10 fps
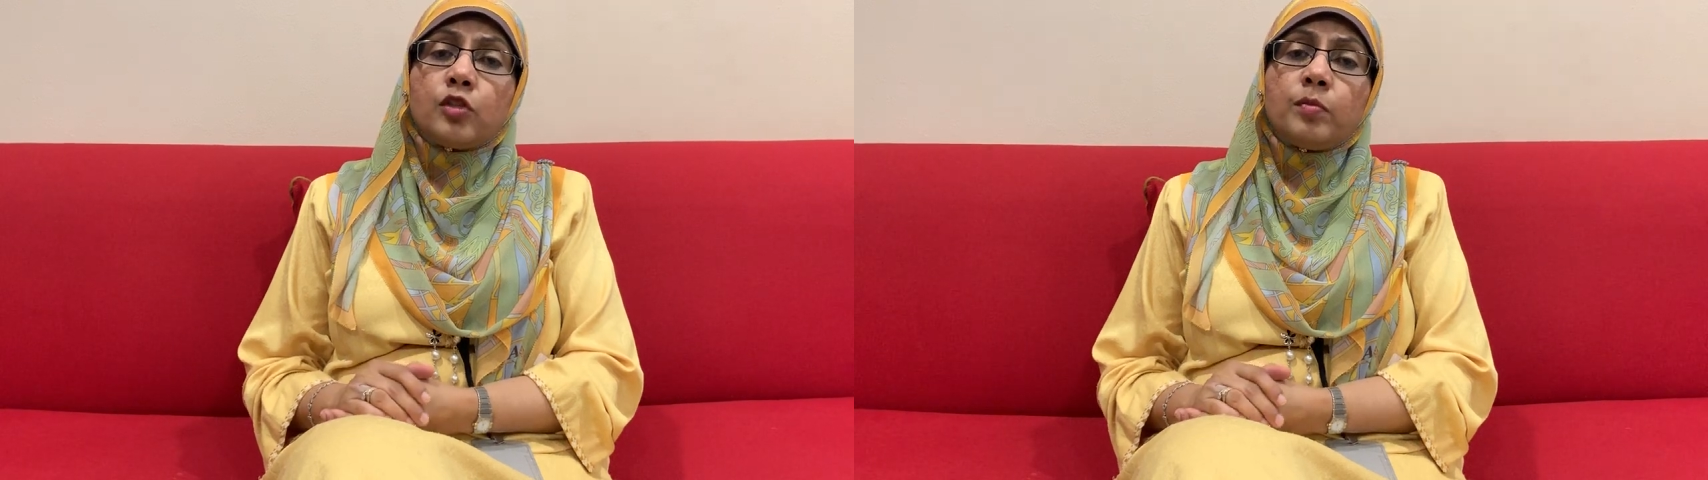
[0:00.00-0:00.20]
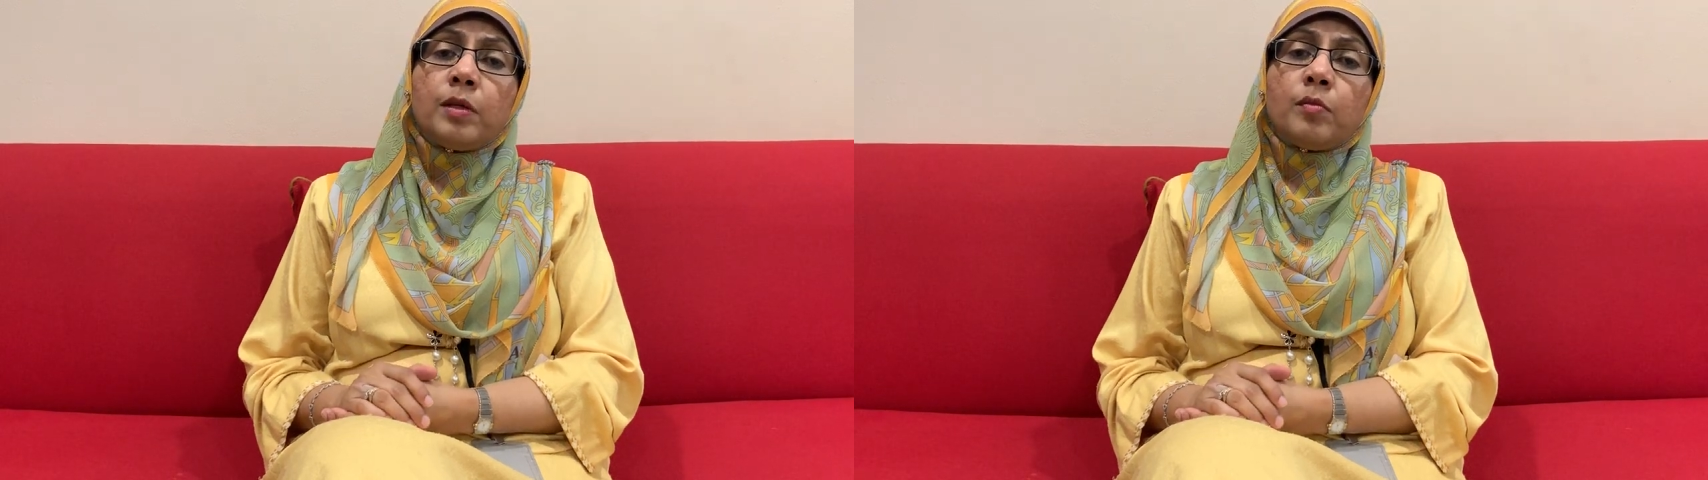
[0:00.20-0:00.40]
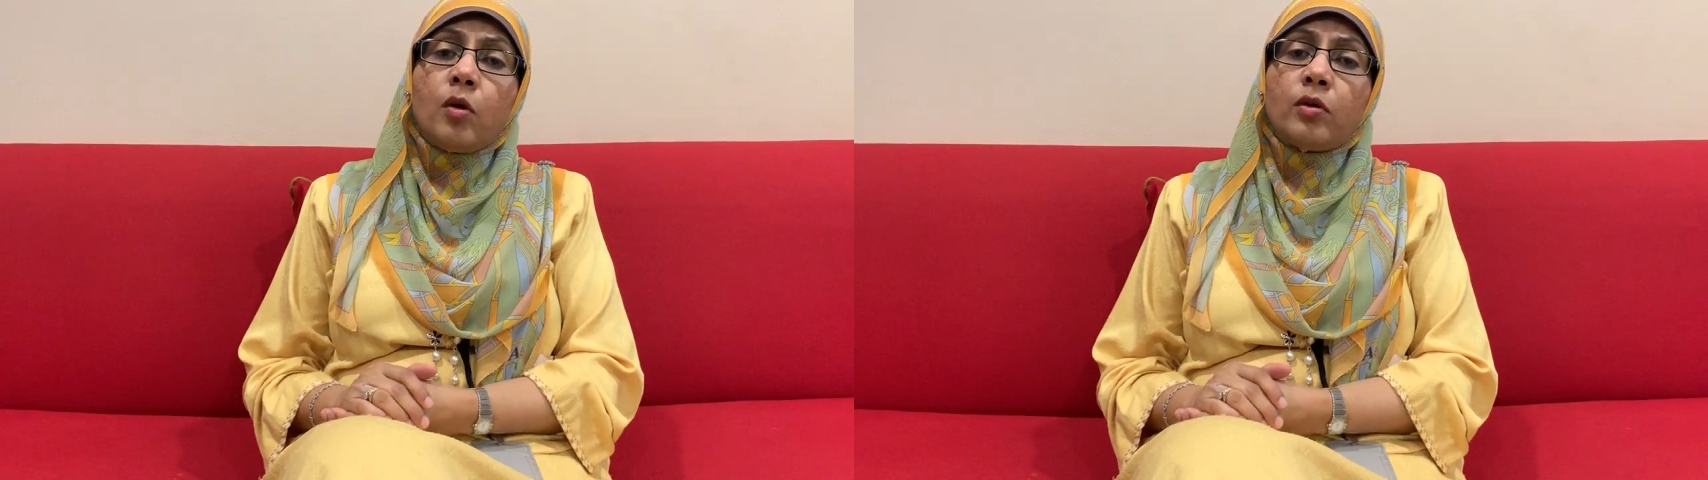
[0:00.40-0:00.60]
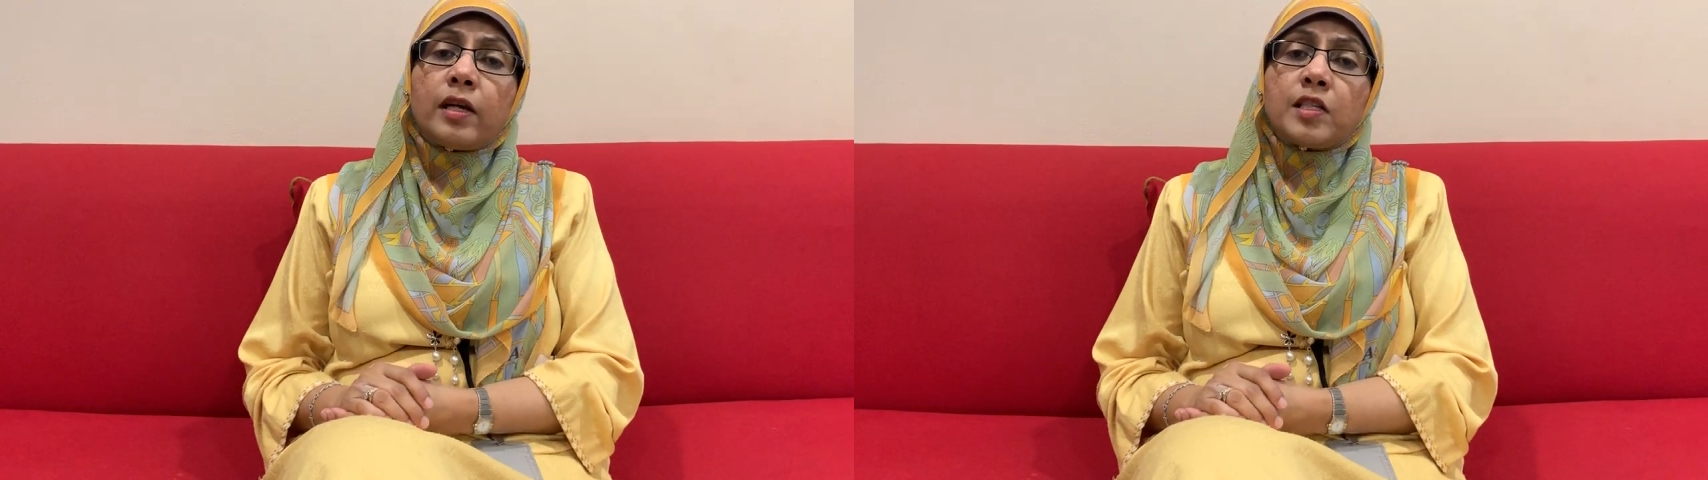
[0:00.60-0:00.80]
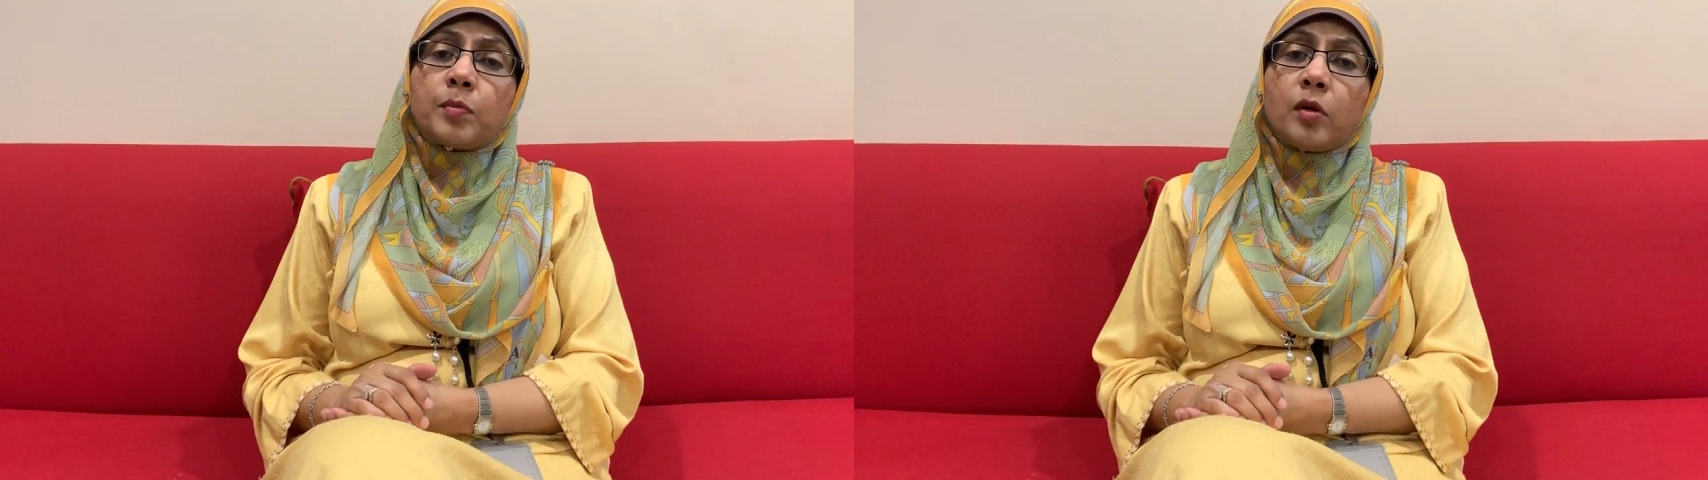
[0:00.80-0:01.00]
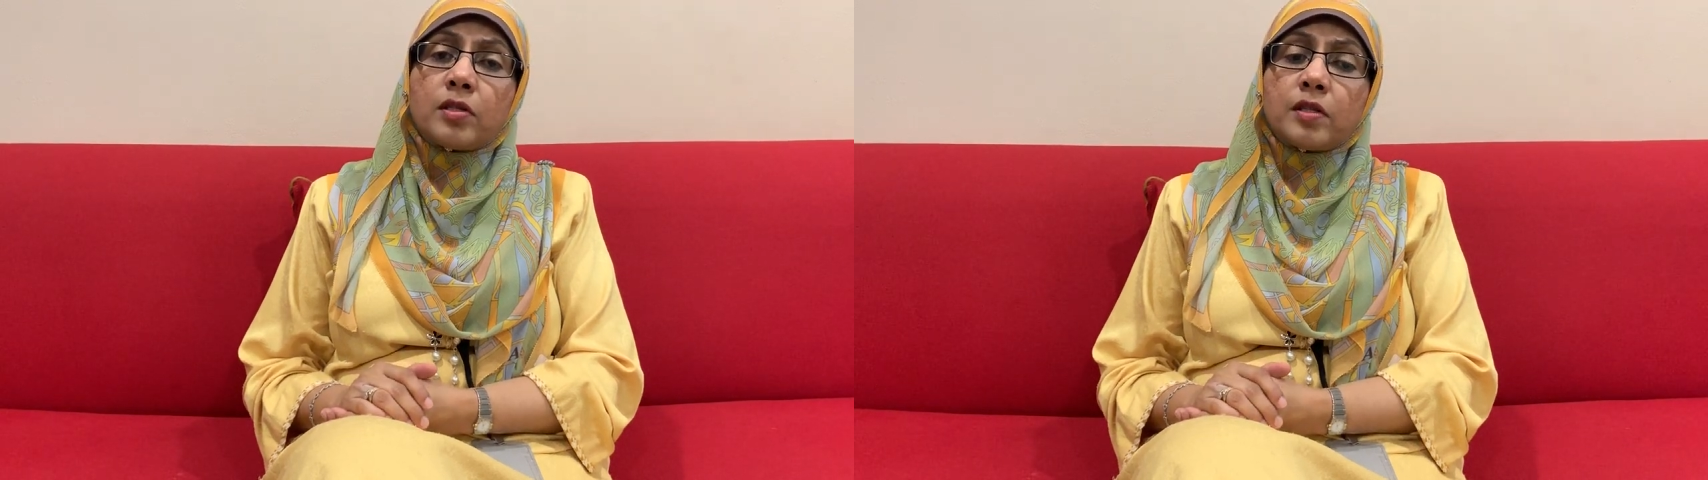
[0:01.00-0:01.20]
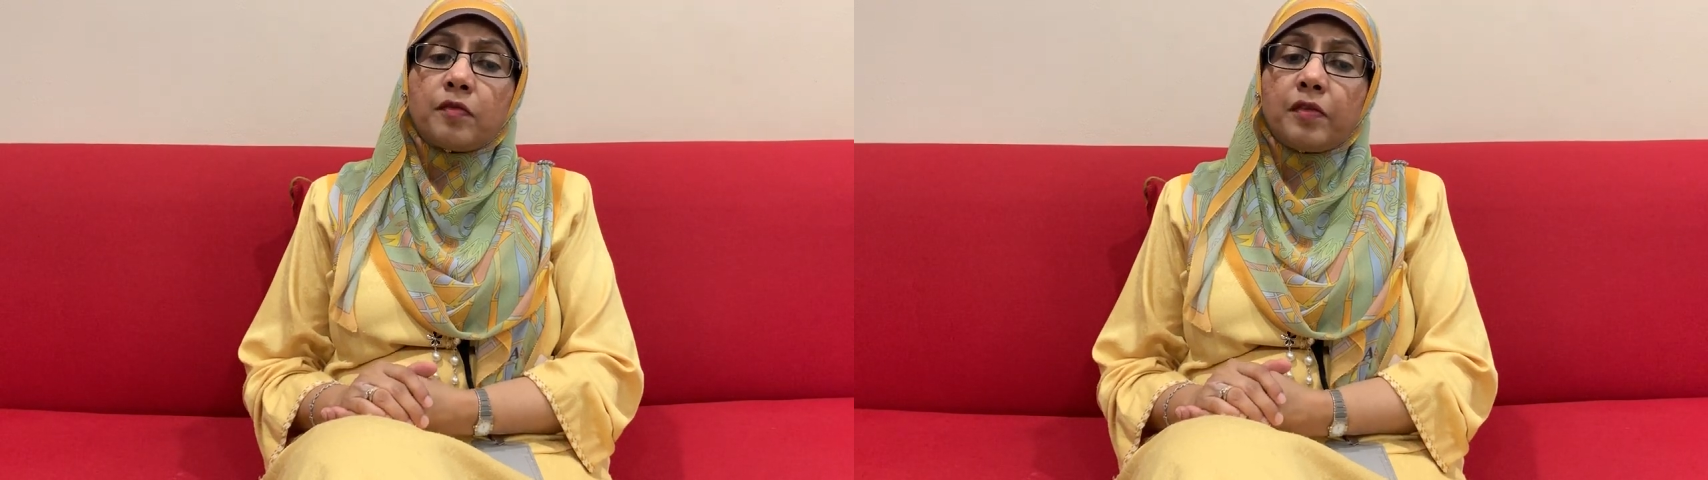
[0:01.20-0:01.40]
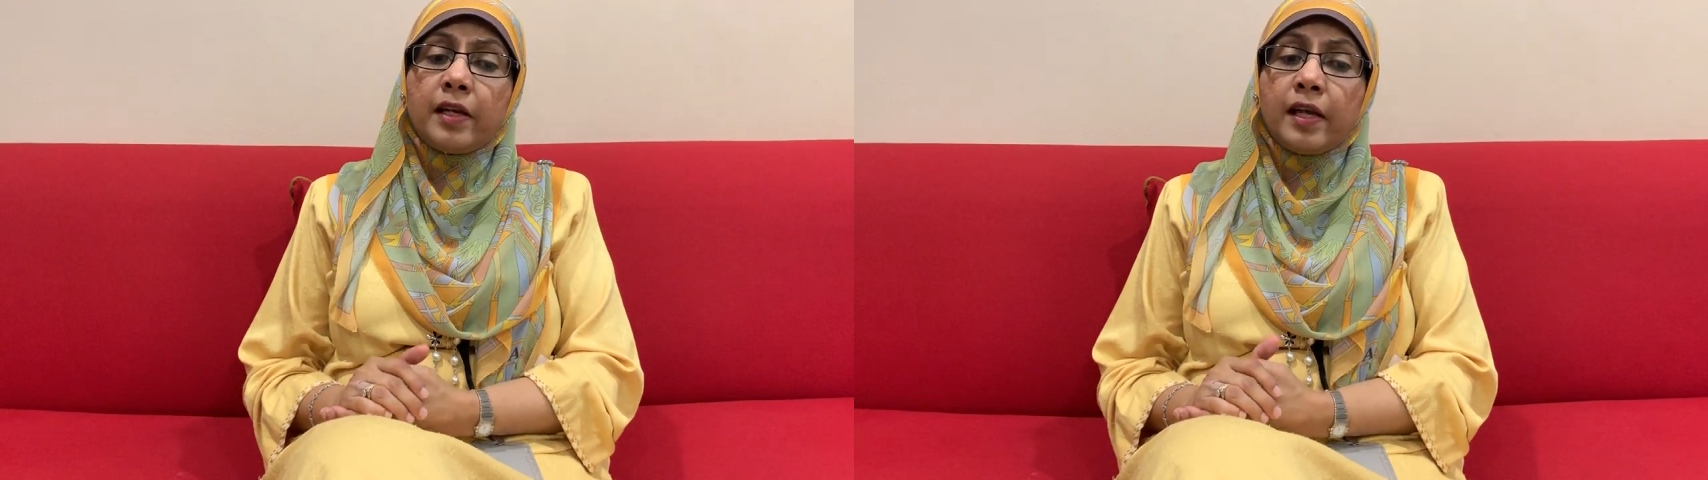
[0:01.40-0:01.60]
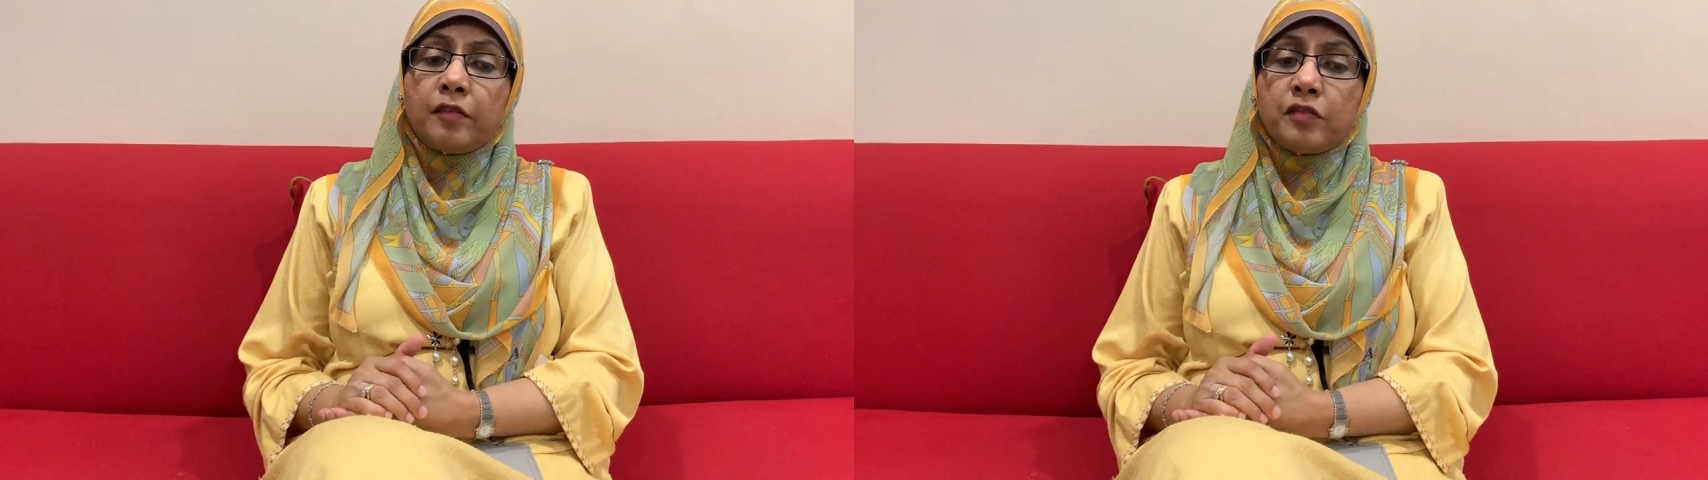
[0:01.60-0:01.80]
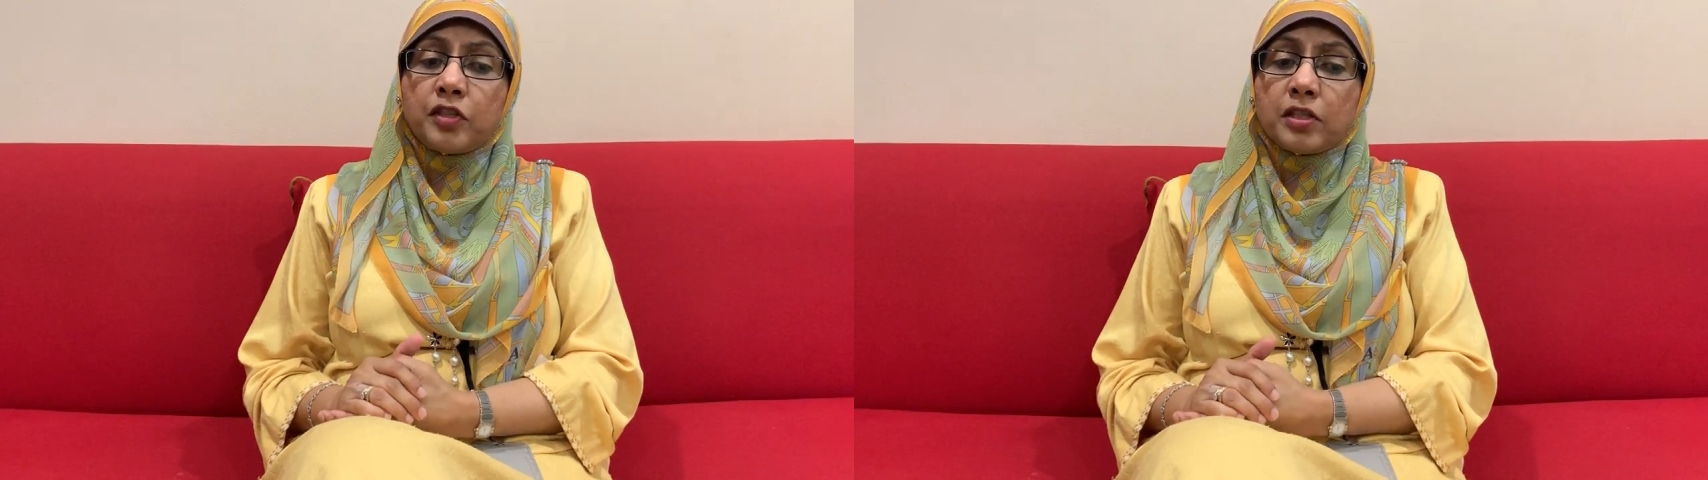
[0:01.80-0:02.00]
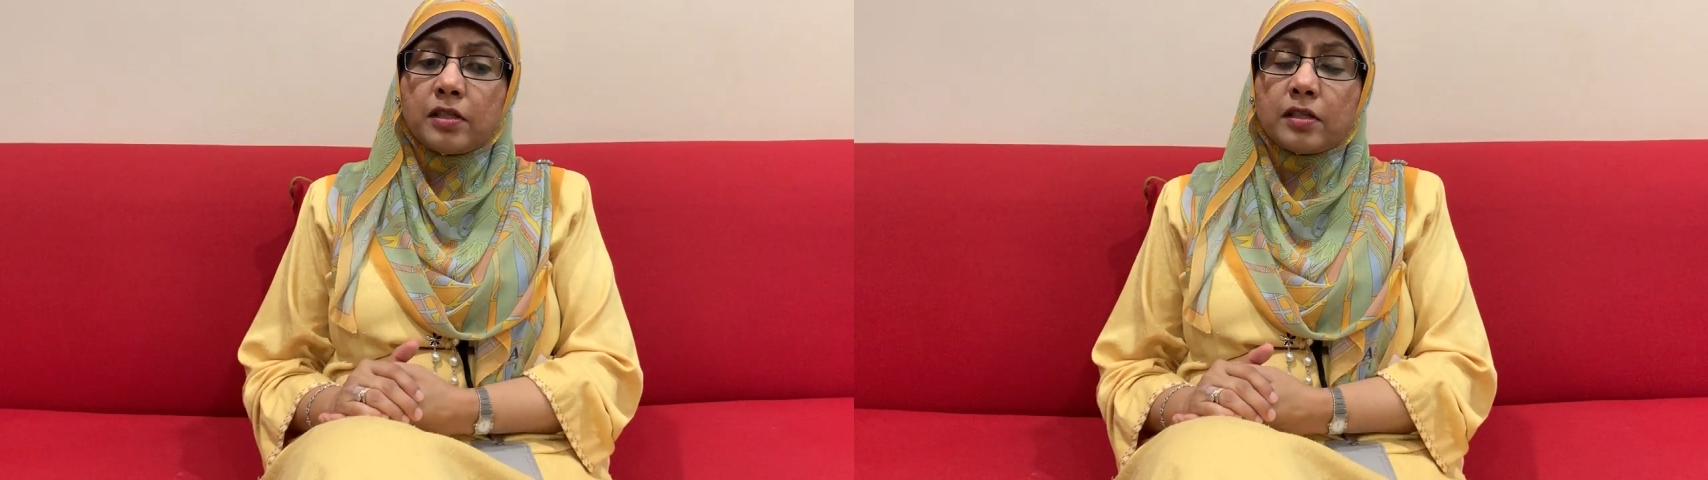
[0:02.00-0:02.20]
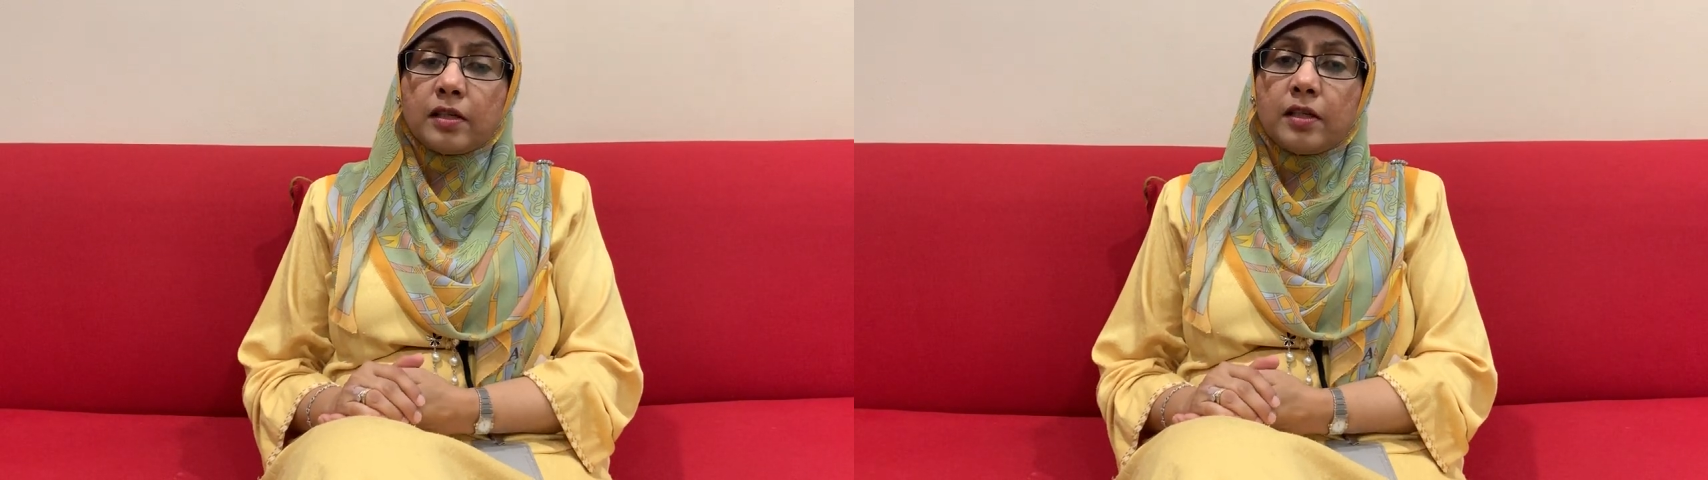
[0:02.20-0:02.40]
to be more responsive and efficient.